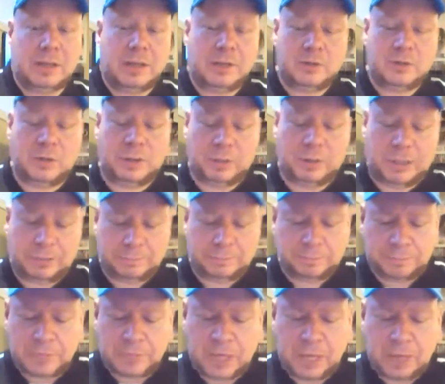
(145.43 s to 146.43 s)
So anyway,
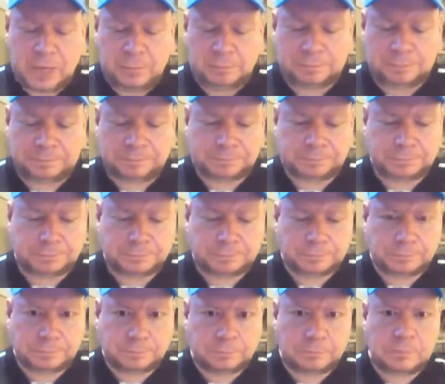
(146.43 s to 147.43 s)

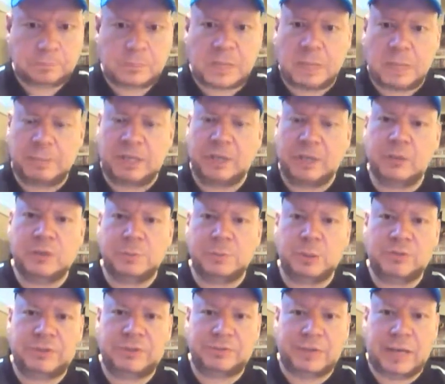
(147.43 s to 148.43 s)
I'm a huge
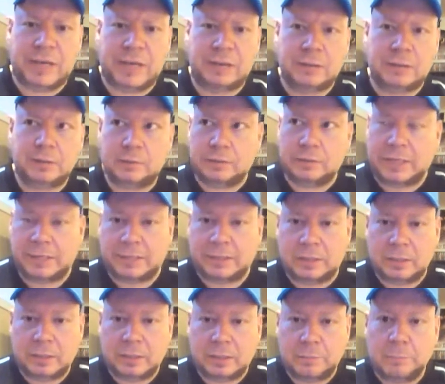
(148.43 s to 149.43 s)
movie fan, like
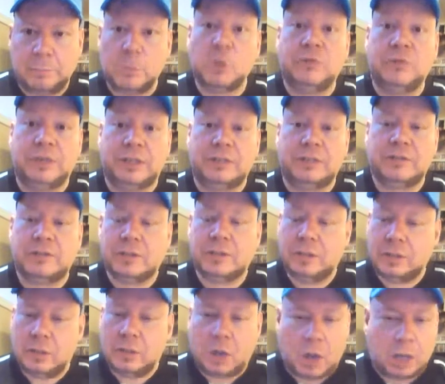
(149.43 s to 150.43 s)
movies,
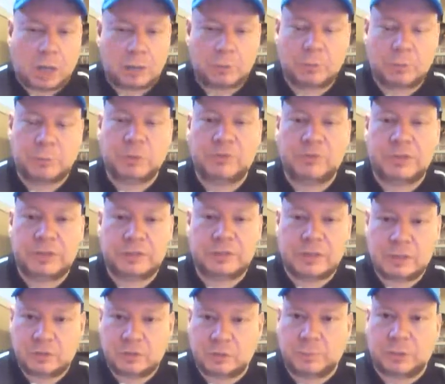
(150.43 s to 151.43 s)
Hollywood movies,
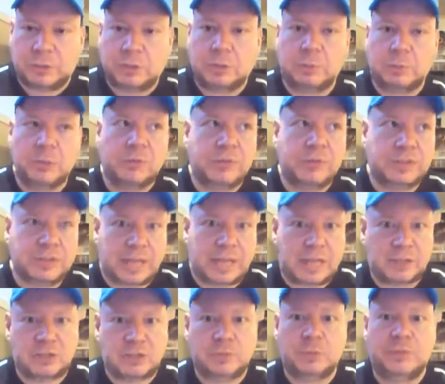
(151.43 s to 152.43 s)
superhero movies,
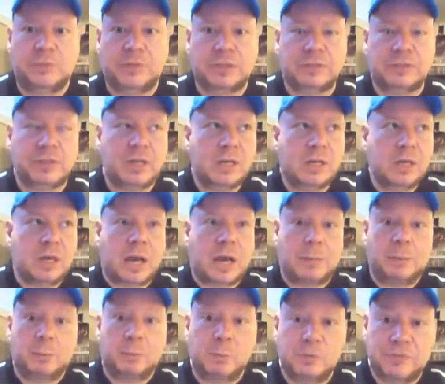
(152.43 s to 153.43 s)
action movies.
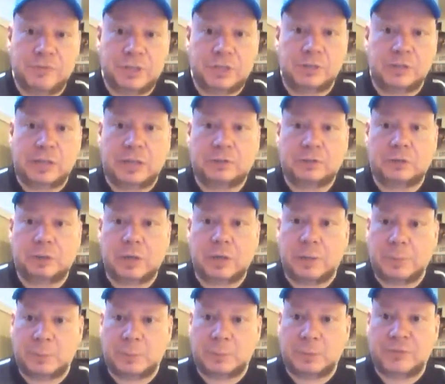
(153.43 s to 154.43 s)
I'm a movie collector.
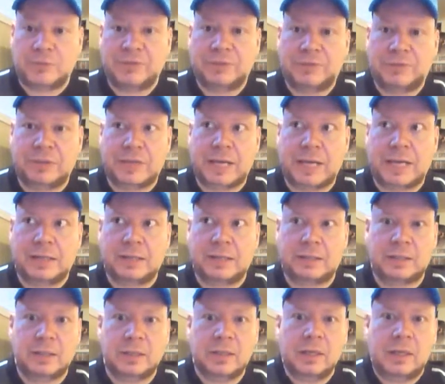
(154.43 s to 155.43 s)
I'm a movie
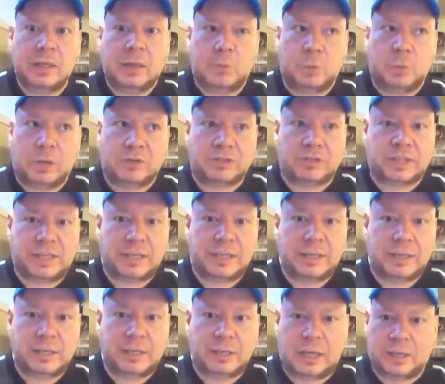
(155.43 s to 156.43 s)
fanatic. When I was a
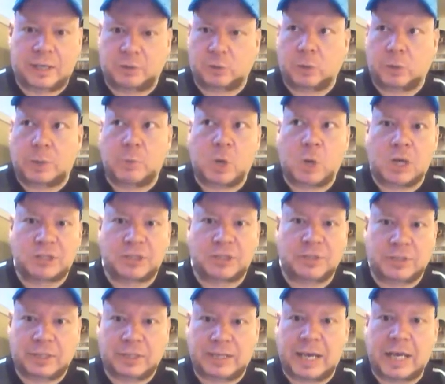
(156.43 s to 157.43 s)
kid, I grew up watching
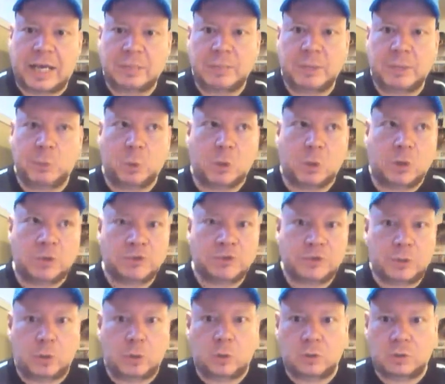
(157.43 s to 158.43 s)
the Academy Awards,
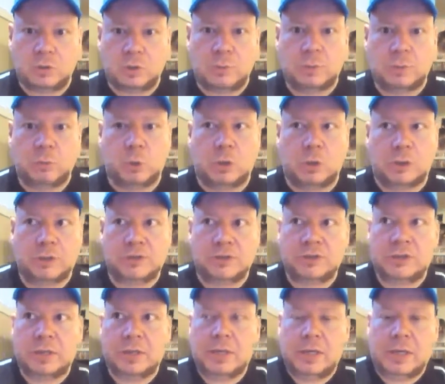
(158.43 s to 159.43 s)
the Golden Globe Awards.